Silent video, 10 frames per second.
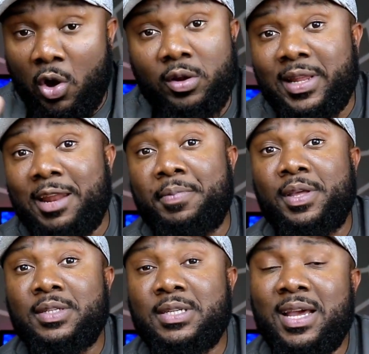all of that
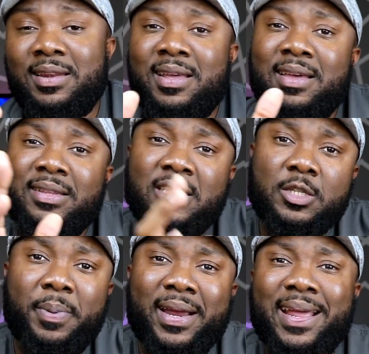being said,
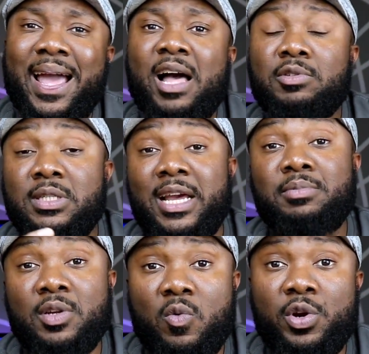despite how
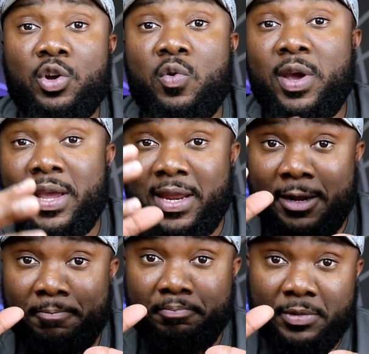Samsung want to go ahead
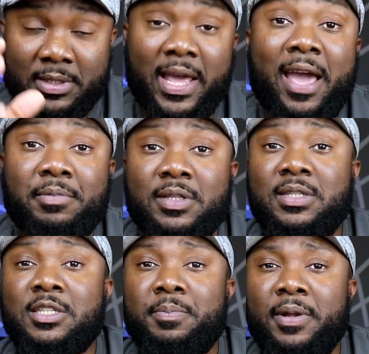and tab this
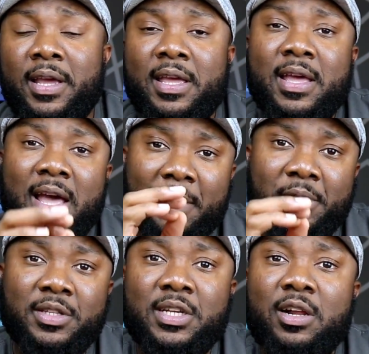display, I'm
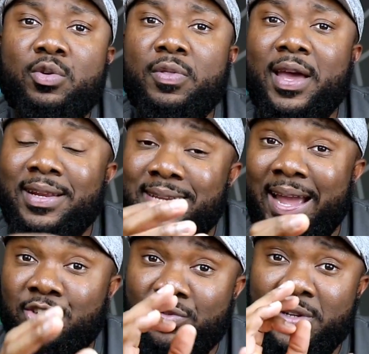going to tell you that it's
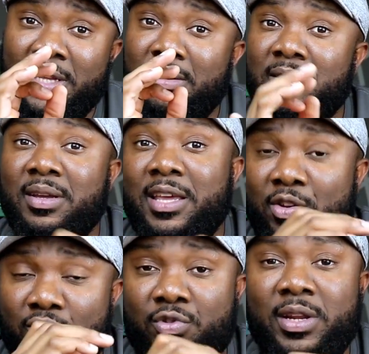actually
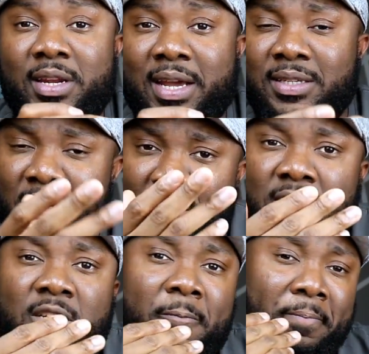looking really nice. It
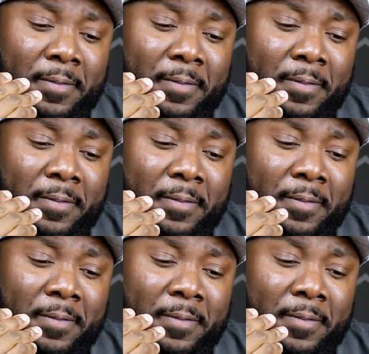looks